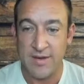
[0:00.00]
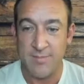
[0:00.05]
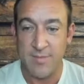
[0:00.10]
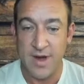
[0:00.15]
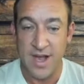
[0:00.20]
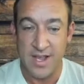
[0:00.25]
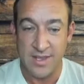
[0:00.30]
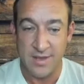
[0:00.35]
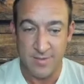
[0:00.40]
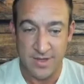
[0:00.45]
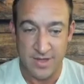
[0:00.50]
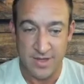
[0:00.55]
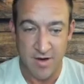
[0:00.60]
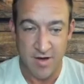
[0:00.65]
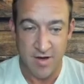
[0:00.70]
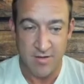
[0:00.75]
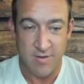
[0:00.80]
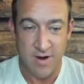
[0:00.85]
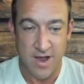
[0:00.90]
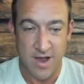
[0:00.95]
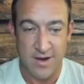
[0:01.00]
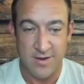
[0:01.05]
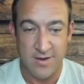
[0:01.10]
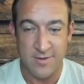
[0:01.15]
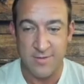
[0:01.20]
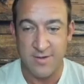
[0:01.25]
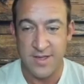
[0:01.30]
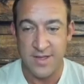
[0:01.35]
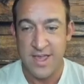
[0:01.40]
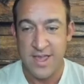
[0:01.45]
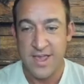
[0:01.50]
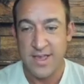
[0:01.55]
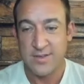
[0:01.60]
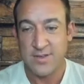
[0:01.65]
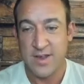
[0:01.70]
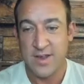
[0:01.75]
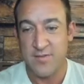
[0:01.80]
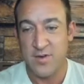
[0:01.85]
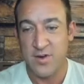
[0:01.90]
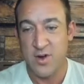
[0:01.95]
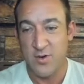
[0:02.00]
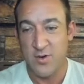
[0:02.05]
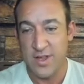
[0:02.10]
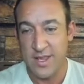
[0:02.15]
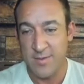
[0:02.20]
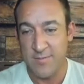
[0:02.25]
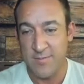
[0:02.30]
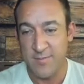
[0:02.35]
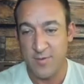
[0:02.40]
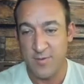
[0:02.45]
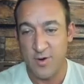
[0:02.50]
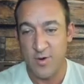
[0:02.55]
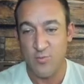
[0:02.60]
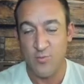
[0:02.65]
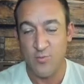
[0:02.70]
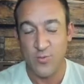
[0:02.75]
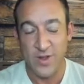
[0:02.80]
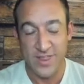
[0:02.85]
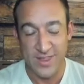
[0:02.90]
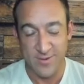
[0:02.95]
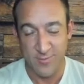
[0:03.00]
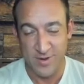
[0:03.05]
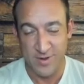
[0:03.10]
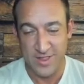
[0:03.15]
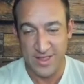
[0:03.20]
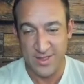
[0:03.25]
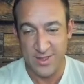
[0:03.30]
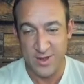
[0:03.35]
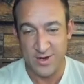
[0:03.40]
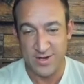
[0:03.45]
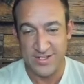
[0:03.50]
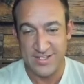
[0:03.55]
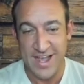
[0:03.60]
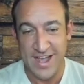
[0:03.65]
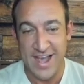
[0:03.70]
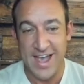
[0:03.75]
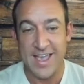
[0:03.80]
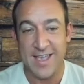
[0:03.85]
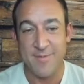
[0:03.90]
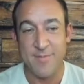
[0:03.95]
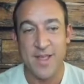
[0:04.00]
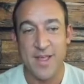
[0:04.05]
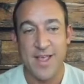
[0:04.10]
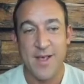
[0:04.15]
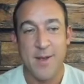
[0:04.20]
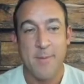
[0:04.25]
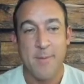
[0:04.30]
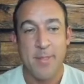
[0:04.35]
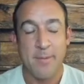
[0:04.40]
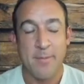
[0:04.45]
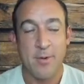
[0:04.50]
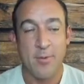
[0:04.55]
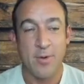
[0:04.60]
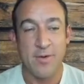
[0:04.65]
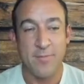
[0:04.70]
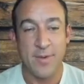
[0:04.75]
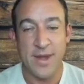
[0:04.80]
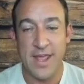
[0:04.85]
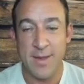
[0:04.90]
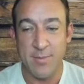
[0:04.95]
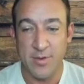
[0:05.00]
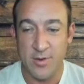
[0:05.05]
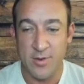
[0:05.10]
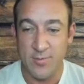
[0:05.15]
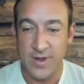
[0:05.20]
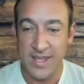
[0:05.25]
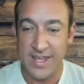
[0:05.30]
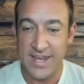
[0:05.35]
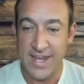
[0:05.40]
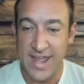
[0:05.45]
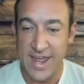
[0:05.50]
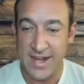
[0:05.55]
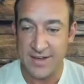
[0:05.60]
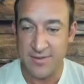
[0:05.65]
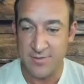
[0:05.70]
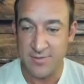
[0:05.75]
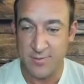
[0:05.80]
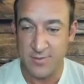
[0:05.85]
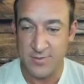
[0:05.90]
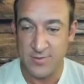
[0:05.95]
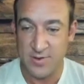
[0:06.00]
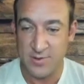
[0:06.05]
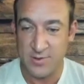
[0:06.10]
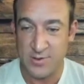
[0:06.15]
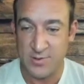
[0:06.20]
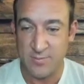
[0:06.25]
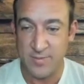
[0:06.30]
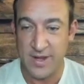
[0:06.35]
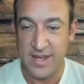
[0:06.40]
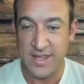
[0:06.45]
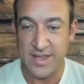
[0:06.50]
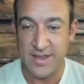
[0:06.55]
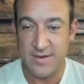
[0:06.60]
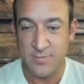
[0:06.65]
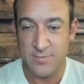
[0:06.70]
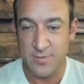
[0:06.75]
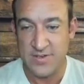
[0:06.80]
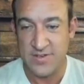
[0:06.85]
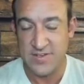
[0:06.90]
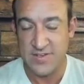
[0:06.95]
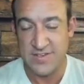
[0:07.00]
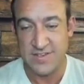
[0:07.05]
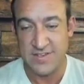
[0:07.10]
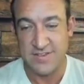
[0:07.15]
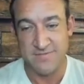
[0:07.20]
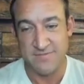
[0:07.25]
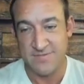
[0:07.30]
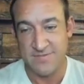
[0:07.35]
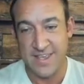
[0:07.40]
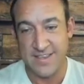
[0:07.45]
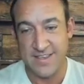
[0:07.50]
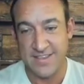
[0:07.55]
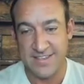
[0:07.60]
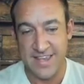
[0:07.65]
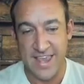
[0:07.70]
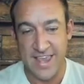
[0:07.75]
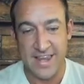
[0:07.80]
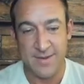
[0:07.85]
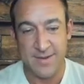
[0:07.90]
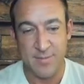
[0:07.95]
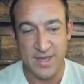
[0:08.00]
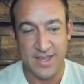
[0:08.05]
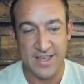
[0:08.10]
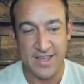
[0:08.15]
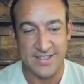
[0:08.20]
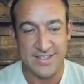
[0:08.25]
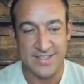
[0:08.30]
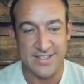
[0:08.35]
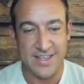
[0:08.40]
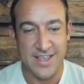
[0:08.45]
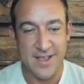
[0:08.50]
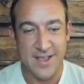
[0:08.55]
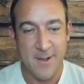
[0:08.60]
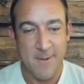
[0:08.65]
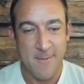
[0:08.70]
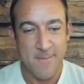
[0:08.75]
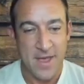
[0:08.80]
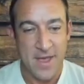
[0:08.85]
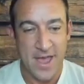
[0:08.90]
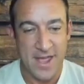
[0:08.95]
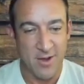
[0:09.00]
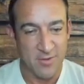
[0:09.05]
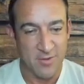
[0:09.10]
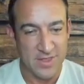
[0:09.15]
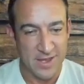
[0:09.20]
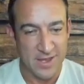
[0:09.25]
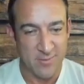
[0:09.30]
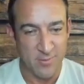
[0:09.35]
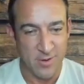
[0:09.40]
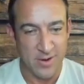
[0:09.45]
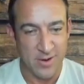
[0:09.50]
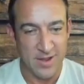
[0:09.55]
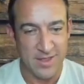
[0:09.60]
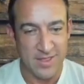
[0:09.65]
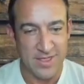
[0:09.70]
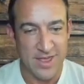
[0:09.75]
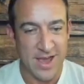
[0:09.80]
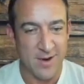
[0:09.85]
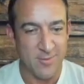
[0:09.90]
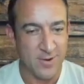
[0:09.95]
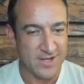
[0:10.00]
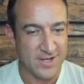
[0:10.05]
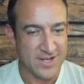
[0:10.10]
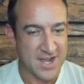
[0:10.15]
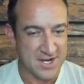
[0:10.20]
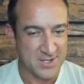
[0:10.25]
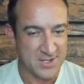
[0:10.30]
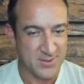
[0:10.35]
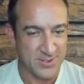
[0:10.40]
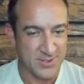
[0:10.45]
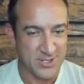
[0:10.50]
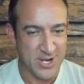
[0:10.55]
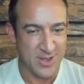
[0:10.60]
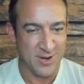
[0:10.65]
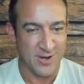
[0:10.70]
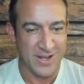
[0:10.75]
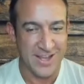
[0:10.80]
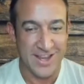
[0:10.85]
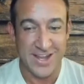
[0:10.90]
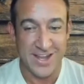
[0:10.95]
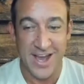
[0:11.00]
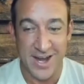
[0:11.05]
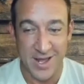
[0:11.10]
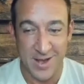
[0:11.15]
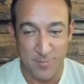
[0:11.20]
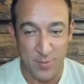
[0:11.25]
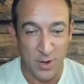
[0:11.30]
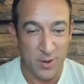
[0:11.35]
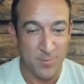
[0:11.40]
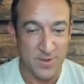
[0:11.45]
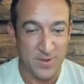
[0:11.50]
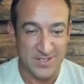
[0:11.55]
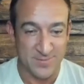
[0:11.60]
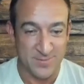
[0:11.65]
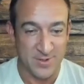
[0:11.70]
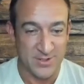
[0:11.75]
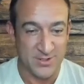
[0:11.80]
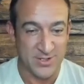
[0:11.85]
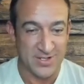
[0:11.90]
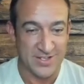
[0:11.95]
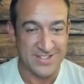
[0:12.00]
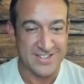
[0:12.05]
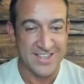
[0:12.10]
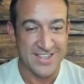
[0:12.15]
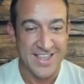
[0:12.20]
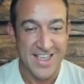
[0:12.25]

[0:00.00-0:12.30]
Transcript: Monument, Colorado. So I've known him for a really, really long time, but we've been able to reconnect through social media, which is insane because I don't think we thought we'd talk to each other again, not on purpose, but just